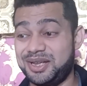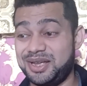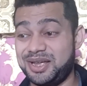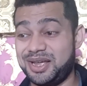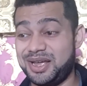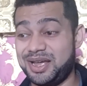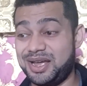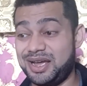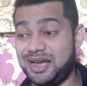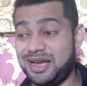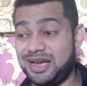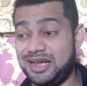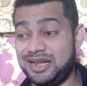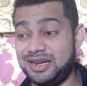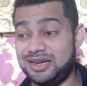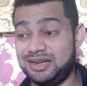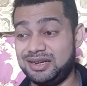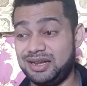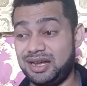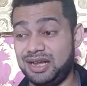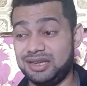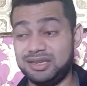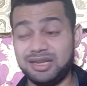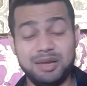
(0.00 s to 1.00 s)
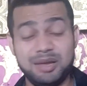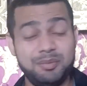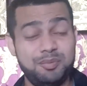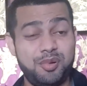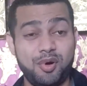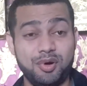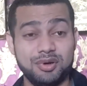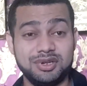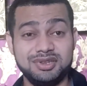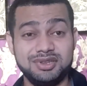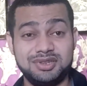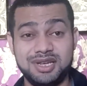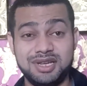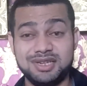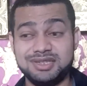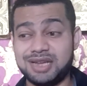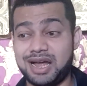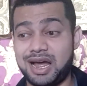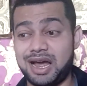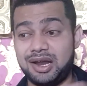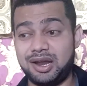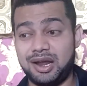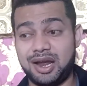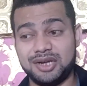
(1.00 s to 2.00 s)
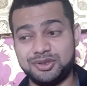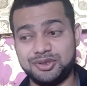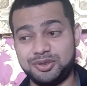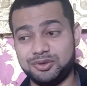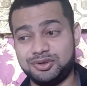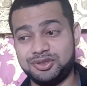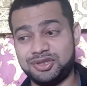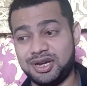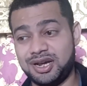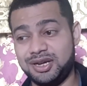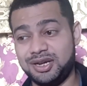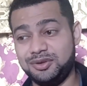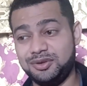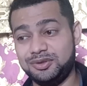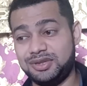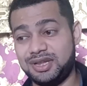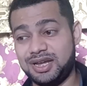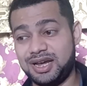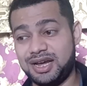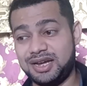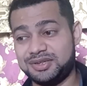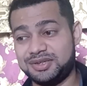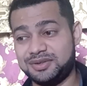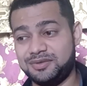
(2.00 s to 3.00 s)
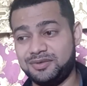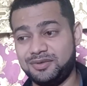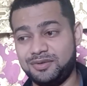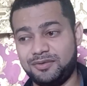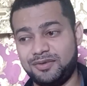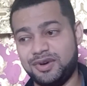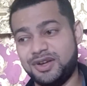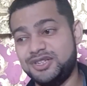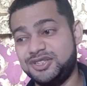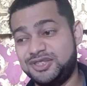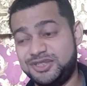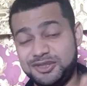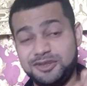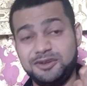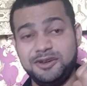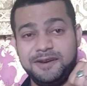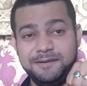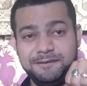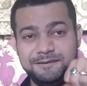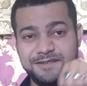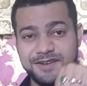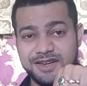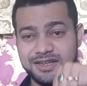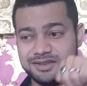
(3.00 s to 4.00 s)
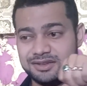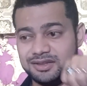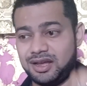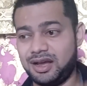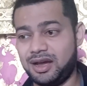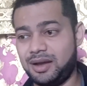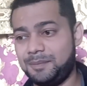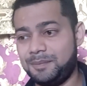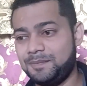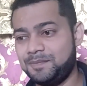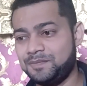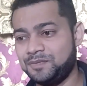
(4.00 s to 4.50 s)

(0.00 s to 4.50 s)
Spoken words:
And other important things I should tell you that once you in Vietnam,